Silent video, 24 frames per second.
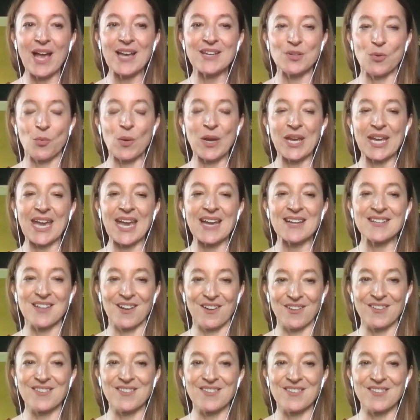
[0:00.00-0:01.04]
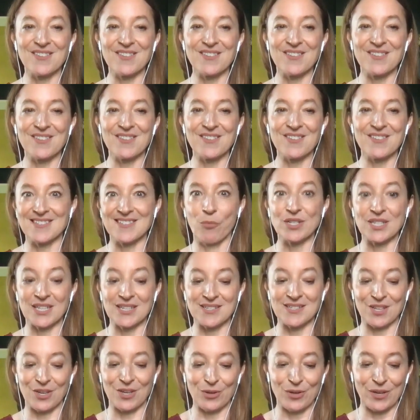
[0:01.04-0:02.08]
where do we get our sense of
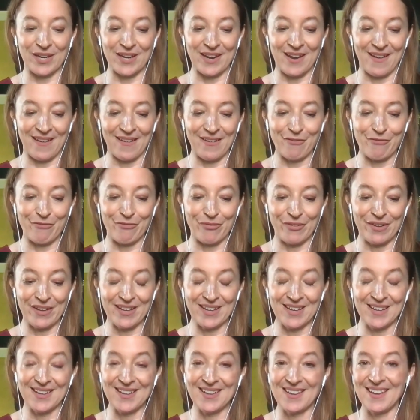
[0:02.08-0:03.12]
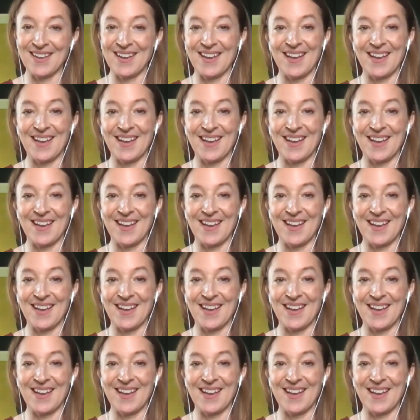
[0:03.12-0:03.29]
what is good enough?